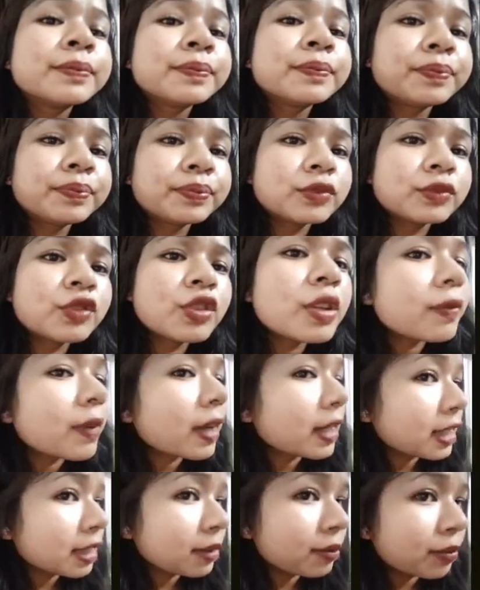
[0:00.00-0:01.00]
3
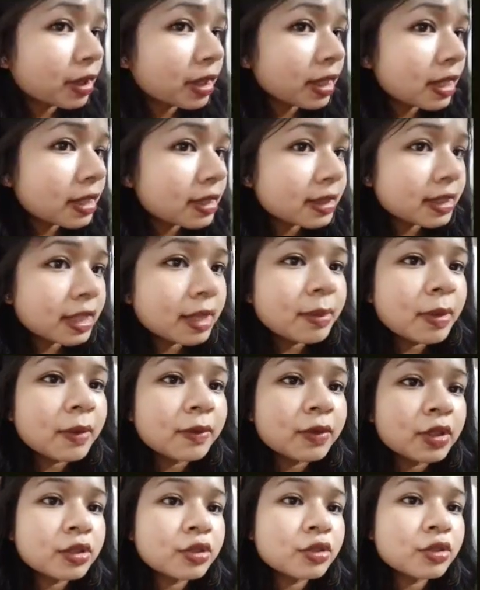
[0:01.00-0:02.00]
fighting brigades named
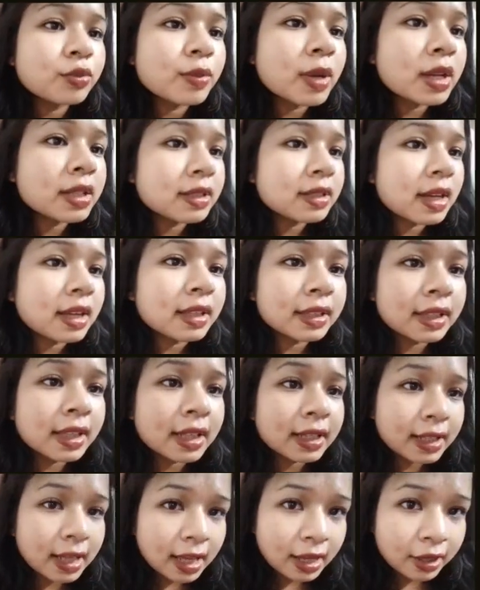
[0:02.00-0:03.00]
after Subhas, Gandhi,
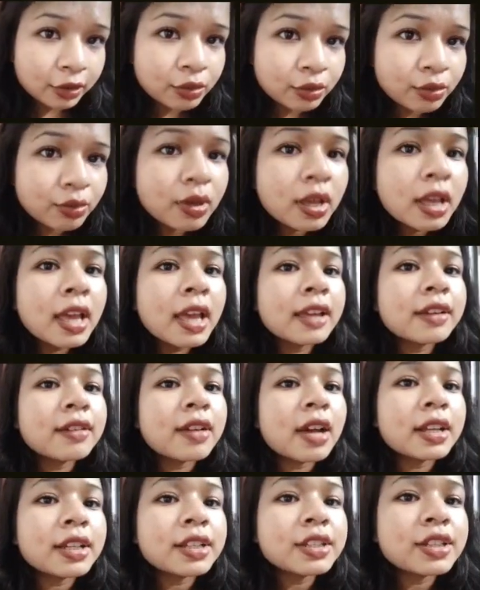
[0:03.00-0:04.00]
and Nehru.
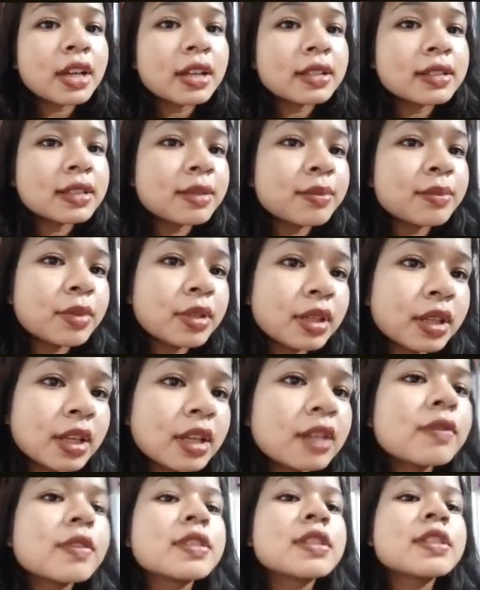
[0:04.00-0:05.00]
Rani Jhansi Brigade
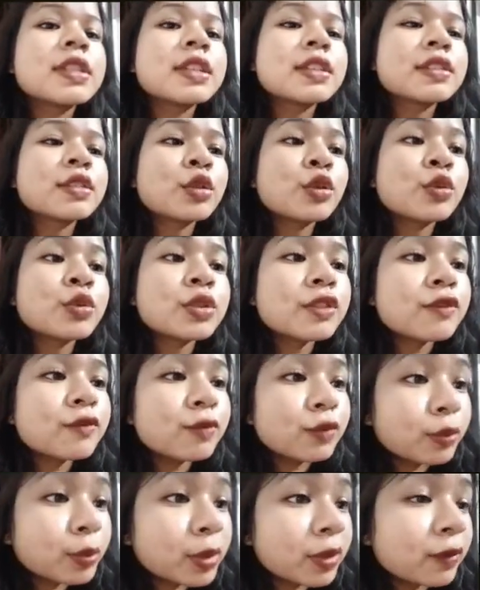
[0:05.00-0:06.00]
was an exclusive
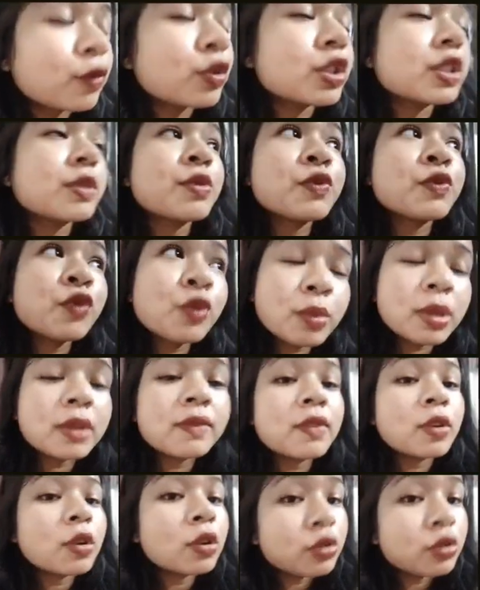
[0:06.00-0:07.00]
women force. Even women
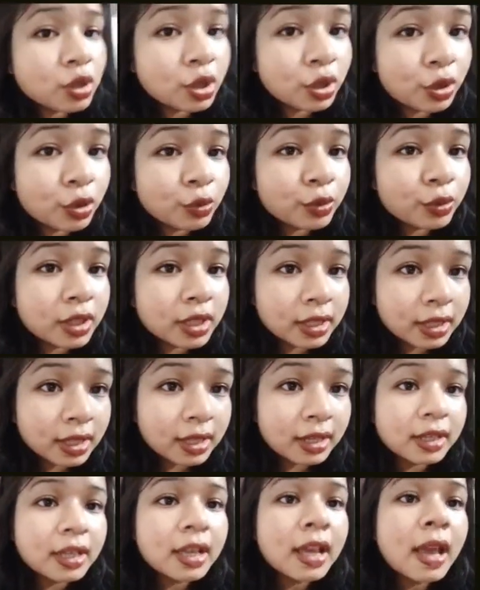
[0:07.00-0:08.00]
were also included there.
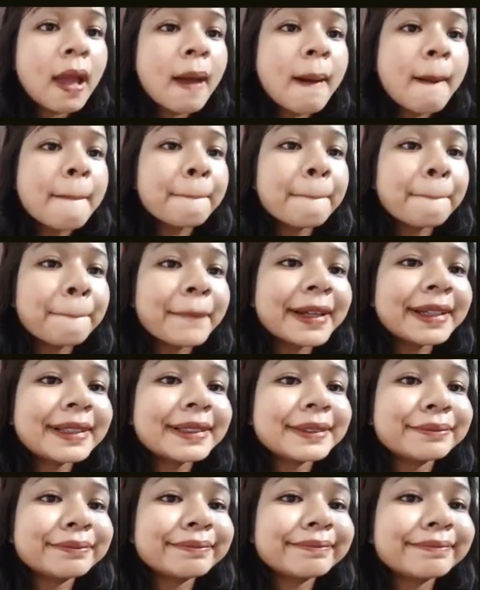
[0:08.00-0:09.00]
But
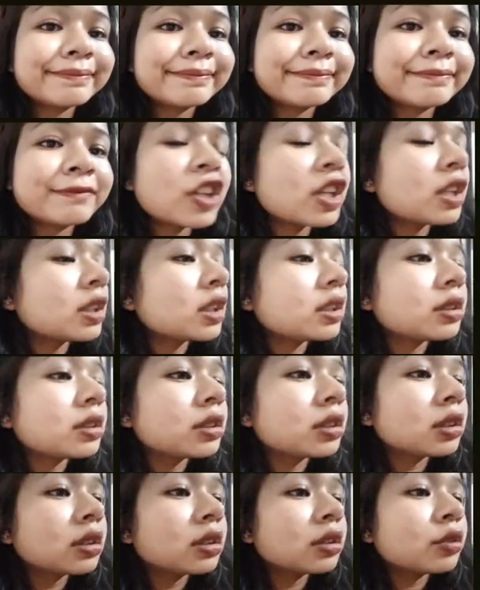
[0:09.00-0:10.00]
when
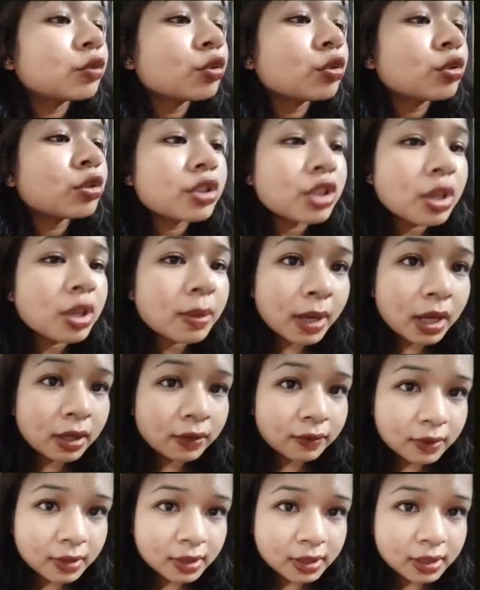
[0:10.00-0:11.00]
the
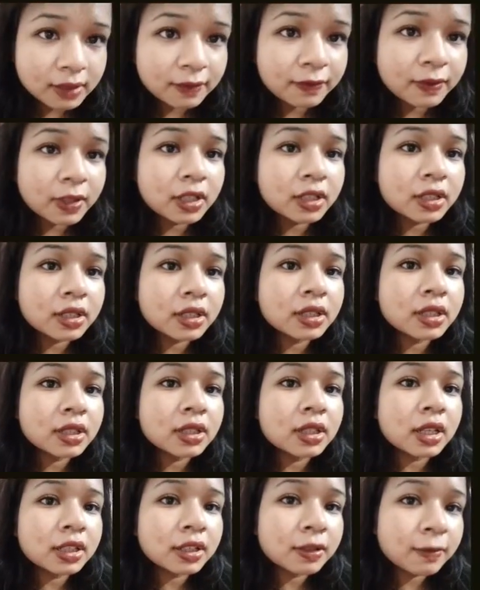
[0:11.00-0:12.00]
Japan was defeated in
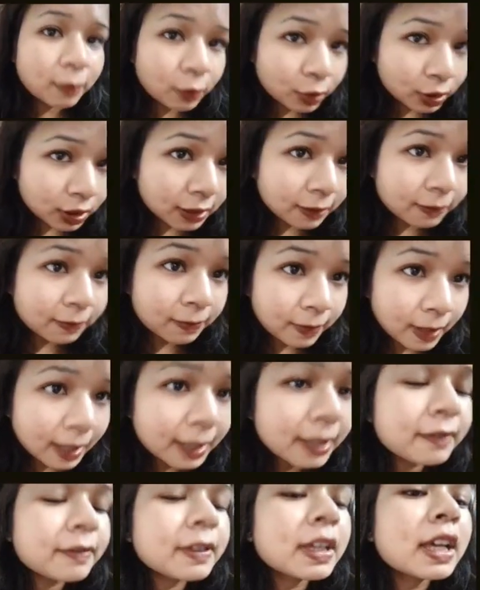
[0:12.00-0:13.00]
1945,
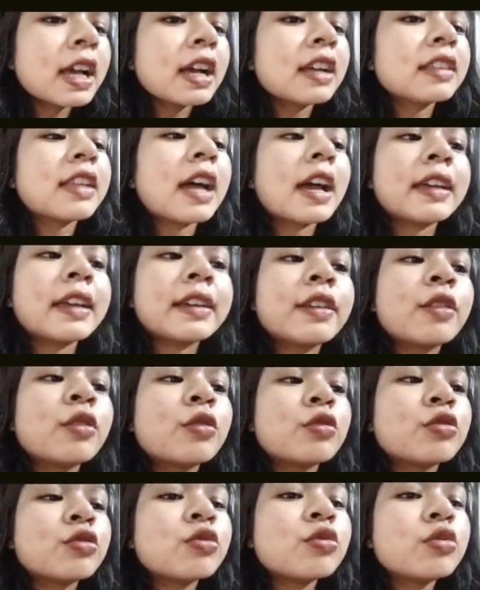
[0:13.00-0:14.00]
the INA
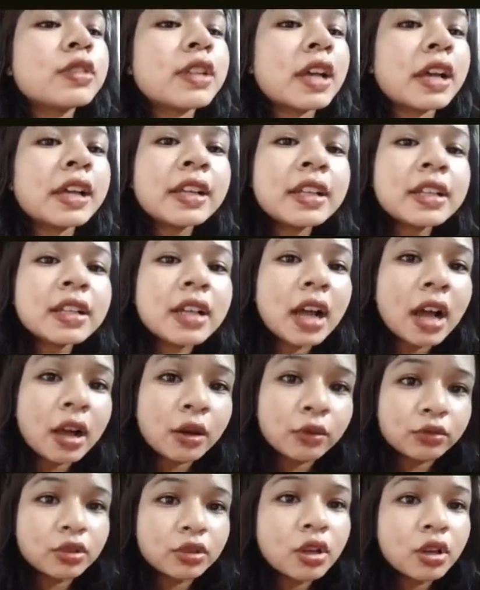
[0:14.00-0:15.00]
also died
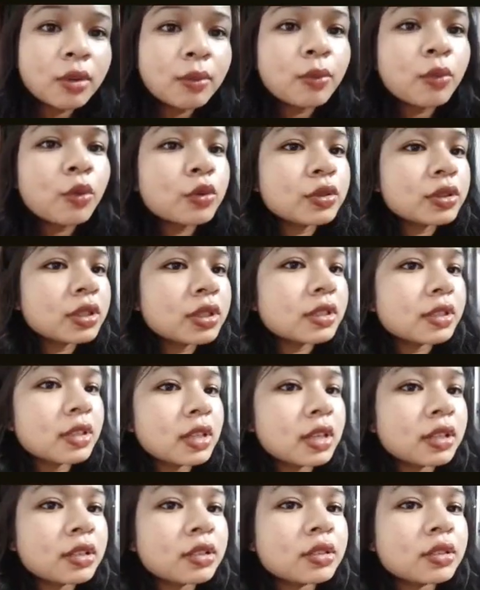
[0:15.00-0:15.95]
out. Bose is said